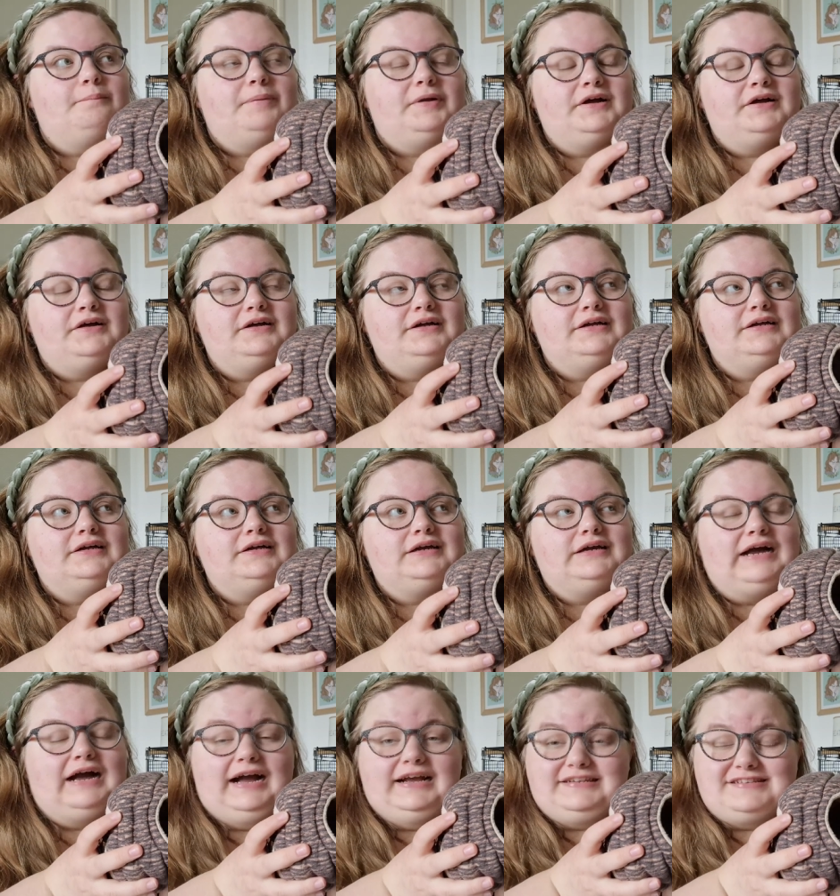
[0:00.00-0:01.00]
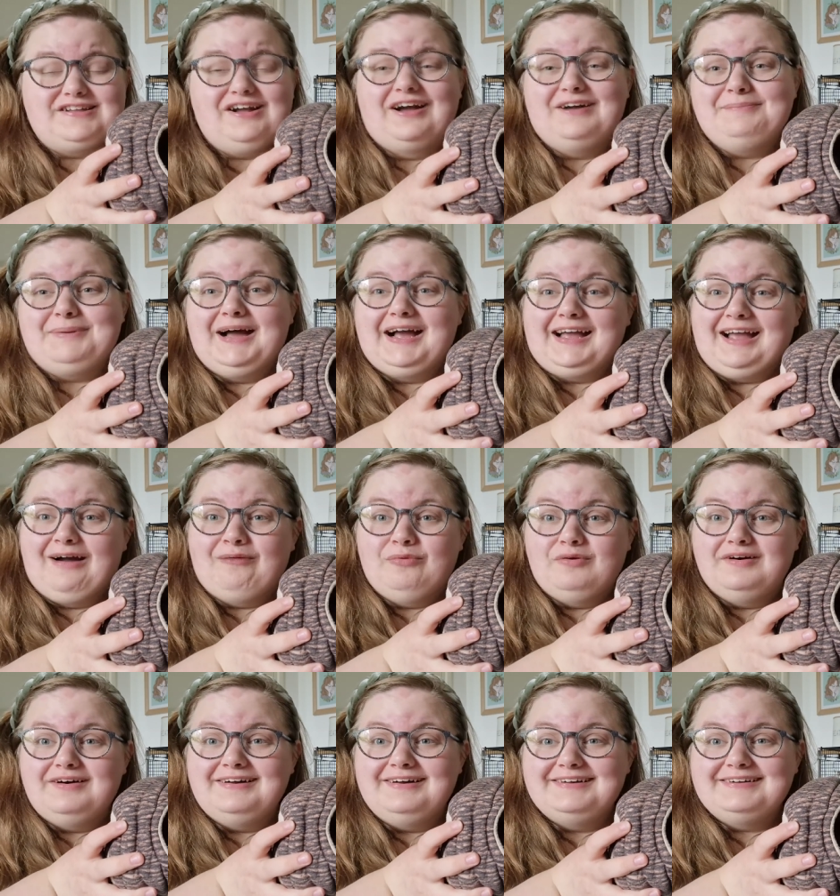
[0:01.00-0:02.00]
but I started back at
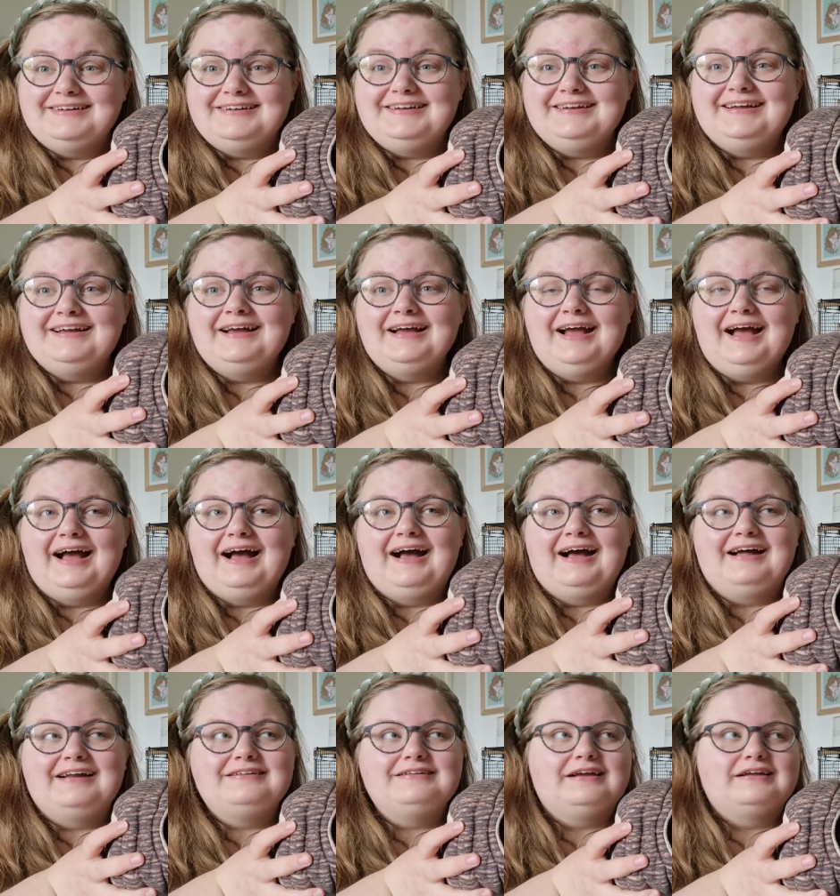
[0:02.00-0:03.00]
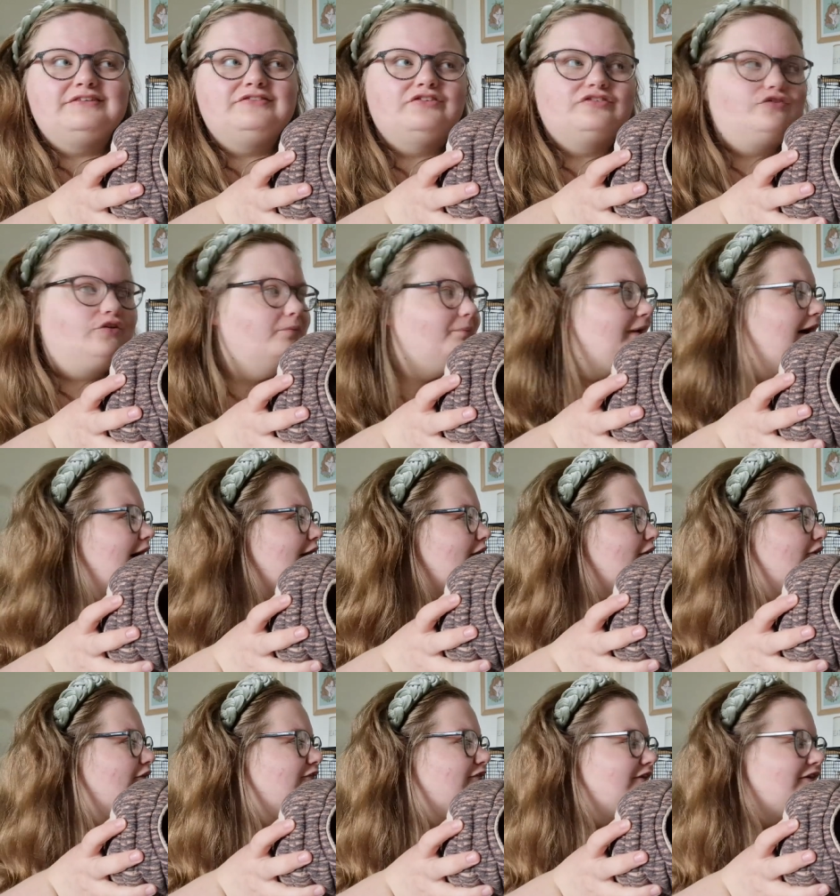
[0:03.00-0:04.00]
work and I'd just come back
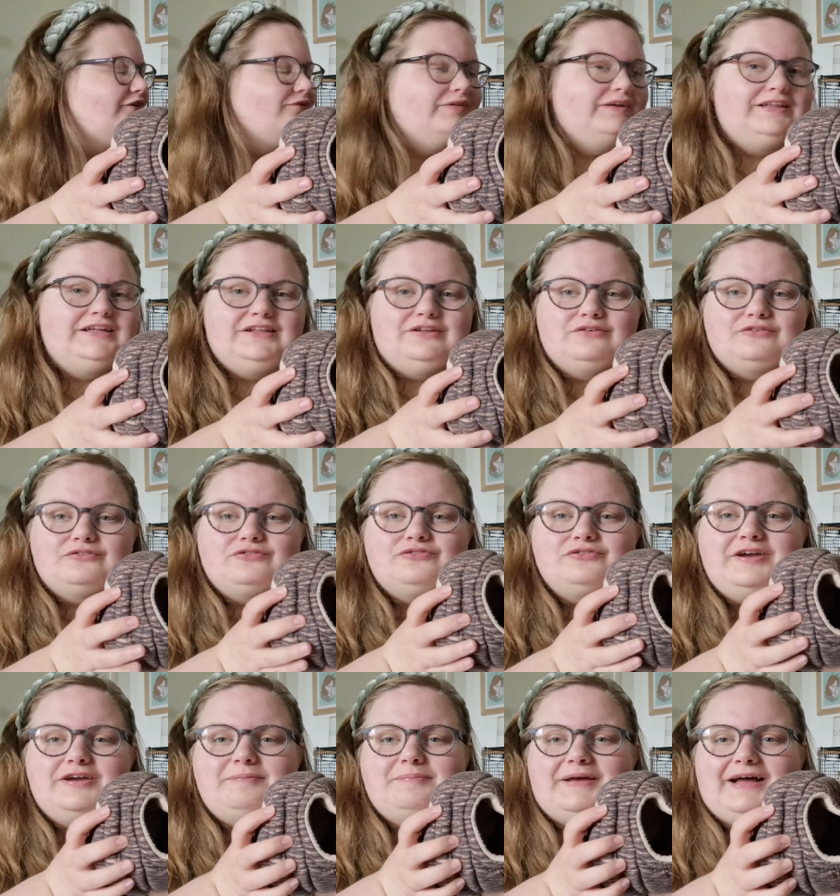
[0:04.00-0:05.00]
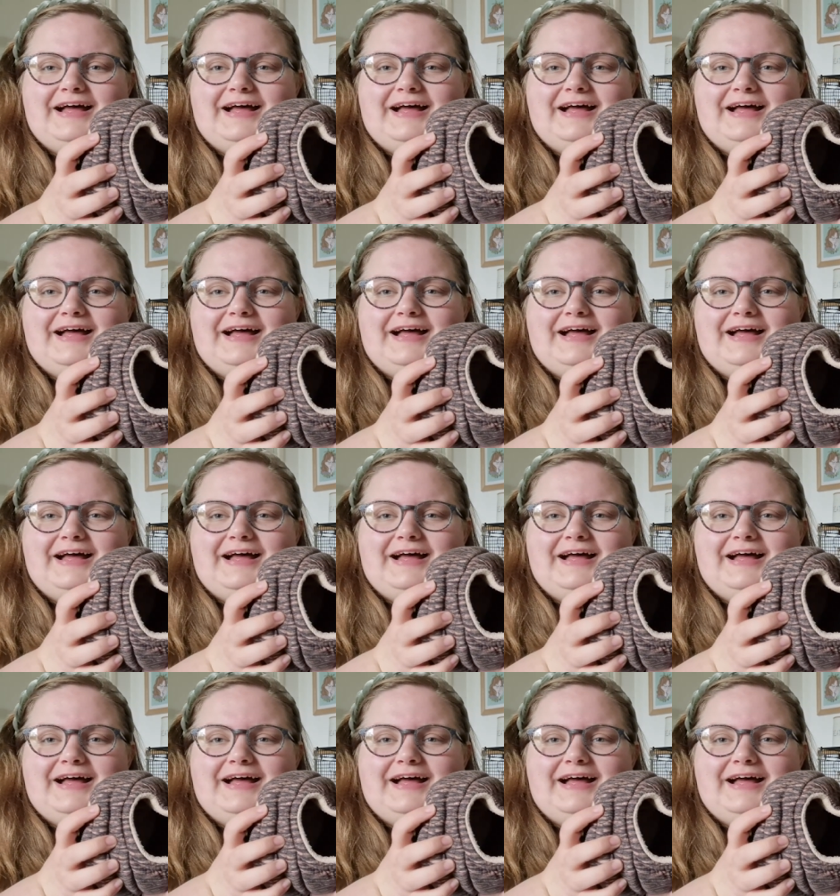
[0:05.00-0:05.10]
off like a really long trip